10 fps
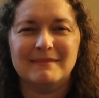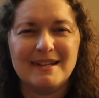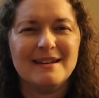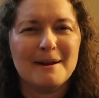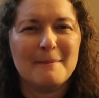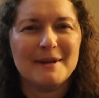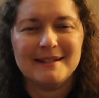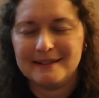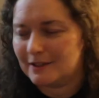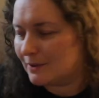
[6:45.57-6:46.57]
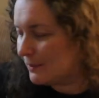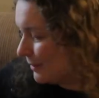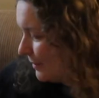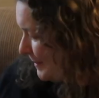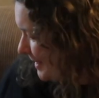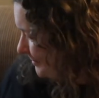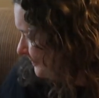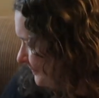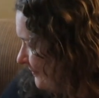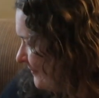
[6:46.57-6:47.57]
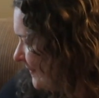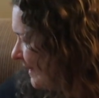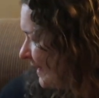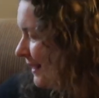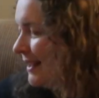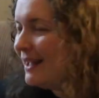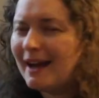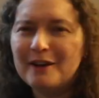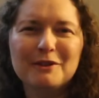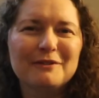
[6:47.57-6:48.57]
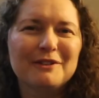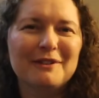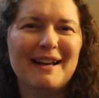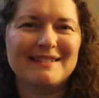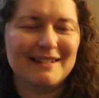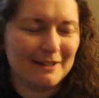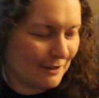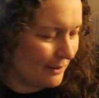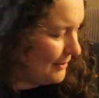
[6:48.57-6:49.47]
Yeah, I might take this to work with me. I don't know if it'll last that long.